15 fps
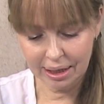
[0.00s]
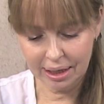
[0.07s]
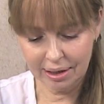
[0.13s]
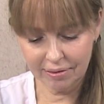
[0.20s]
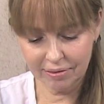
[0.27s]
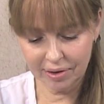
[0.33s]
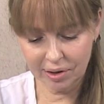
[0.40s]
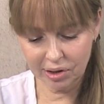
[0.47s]

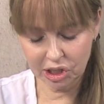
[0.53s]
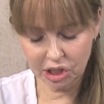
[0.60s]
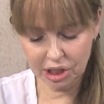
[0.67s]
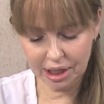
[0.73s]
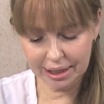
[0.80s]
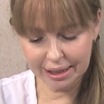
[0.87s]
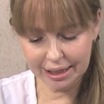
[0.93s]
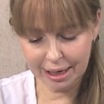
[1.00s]
in very
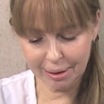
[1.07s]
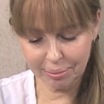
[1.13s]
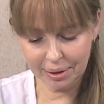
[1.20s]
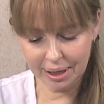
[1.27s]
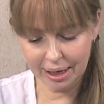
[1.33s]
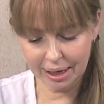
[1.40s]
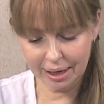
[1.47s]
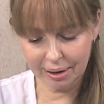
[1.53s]
gently up
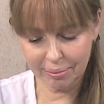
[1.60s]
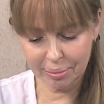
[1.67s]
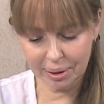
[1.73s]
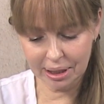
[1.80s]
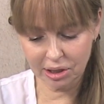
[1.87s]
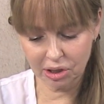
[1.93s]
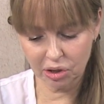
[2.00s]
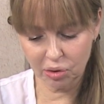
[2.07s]
there,
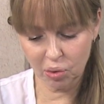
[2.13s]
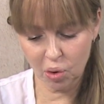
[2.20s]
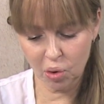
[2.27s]
but you